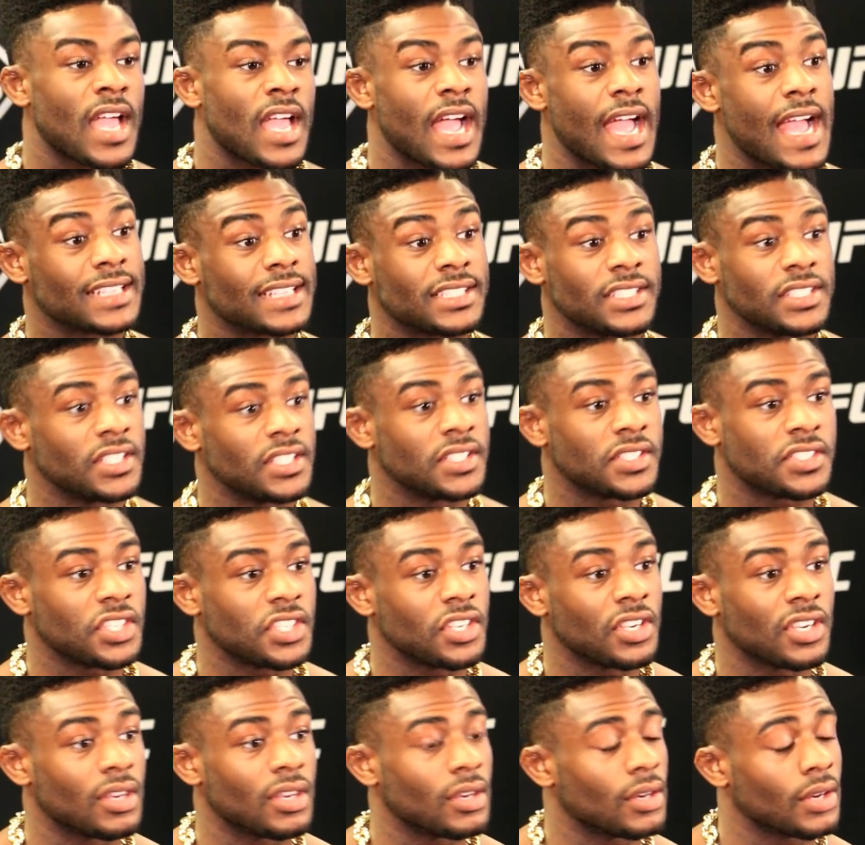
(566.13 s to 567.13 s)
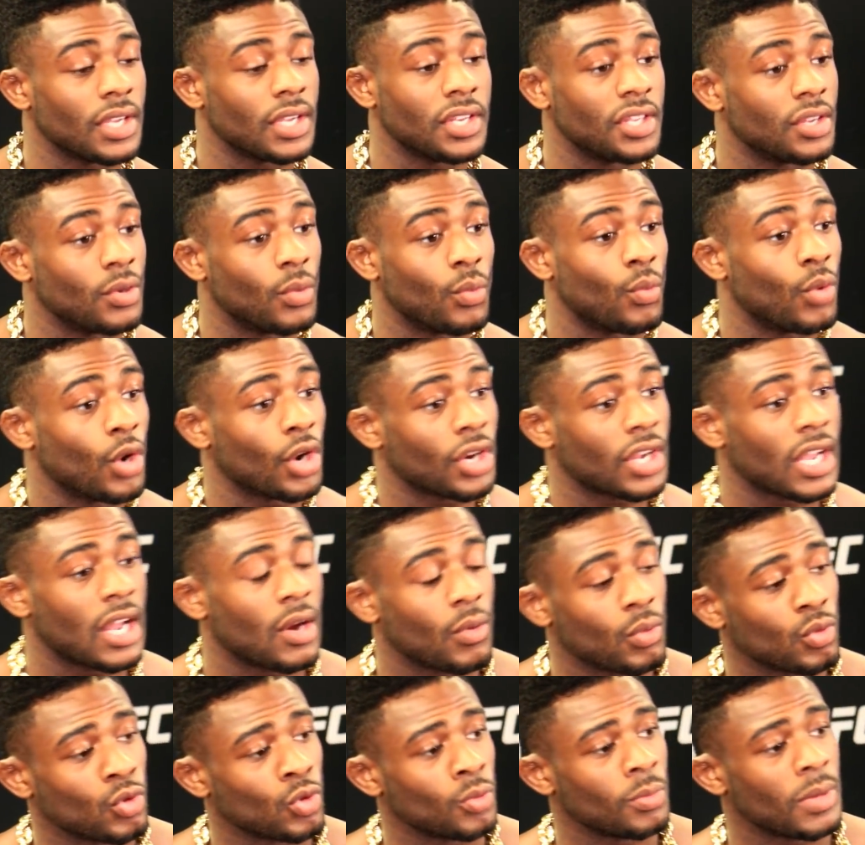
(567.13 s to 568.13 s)
I actually didn't see her in the
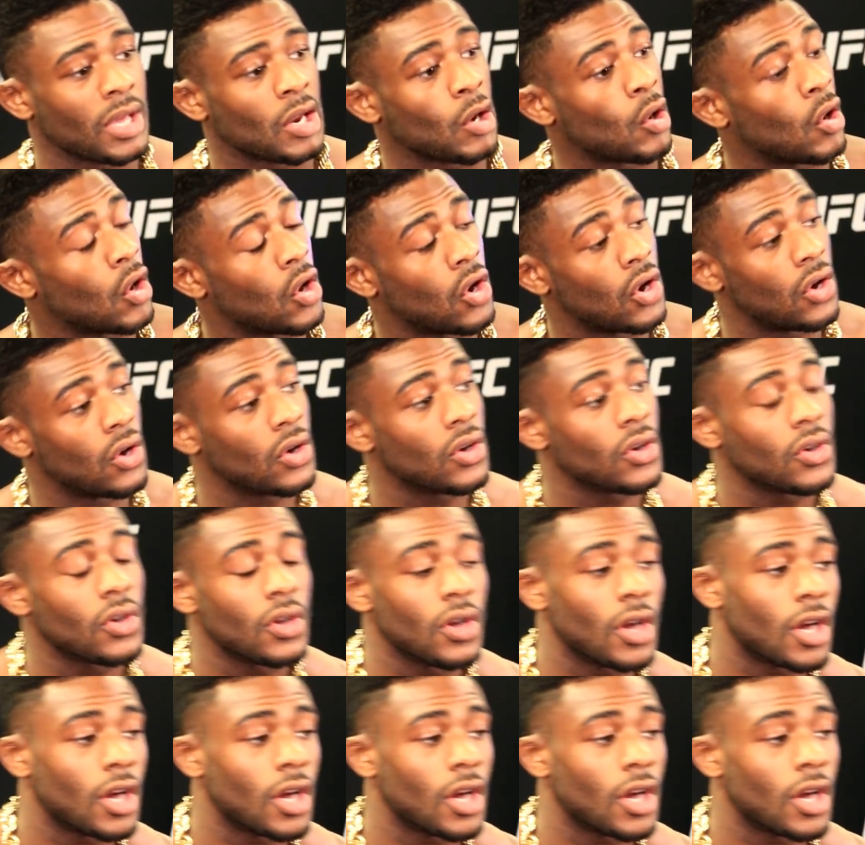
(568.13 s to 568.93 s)
workout room at all.